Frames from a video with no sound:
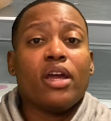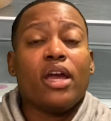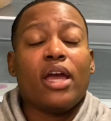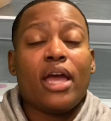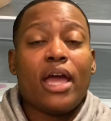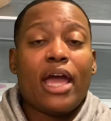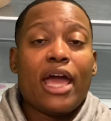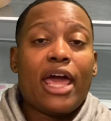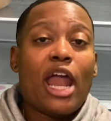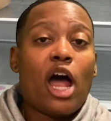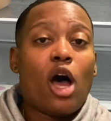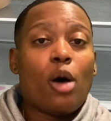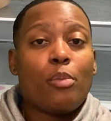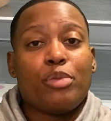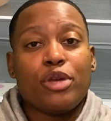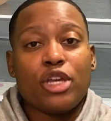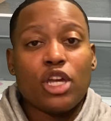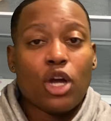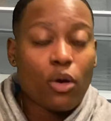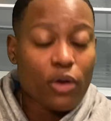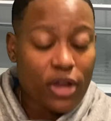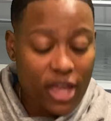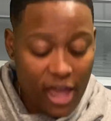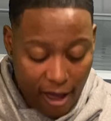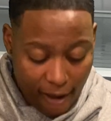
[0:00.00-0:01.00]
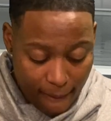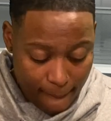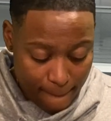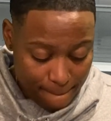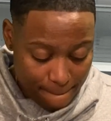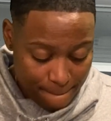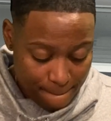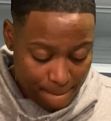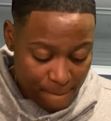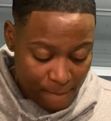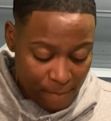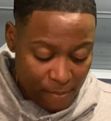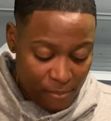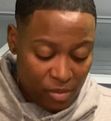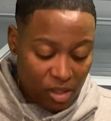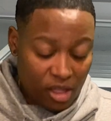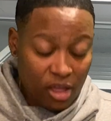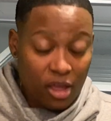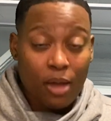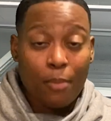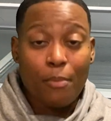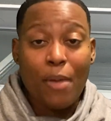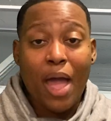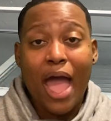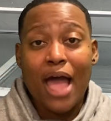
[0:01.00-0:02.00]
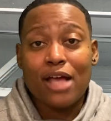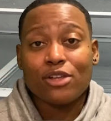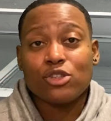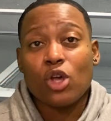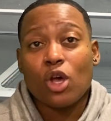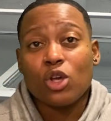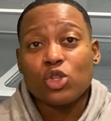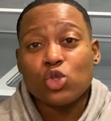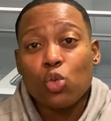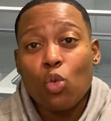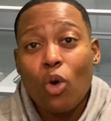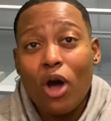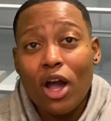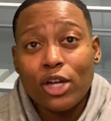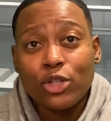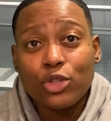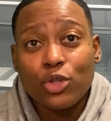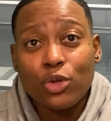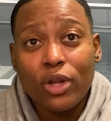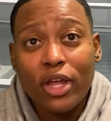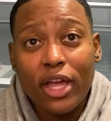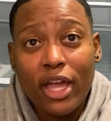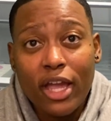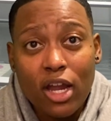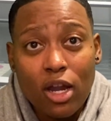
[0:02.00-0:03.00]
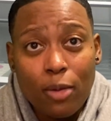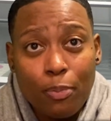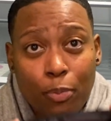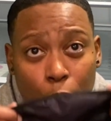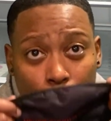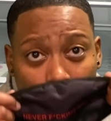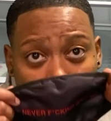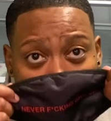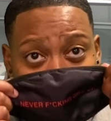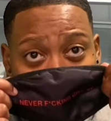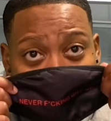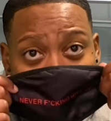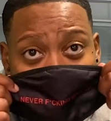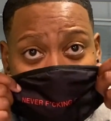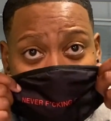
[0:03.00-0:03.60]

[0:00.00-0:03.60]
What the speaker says: and I'll be okay. As I was walking through the airport,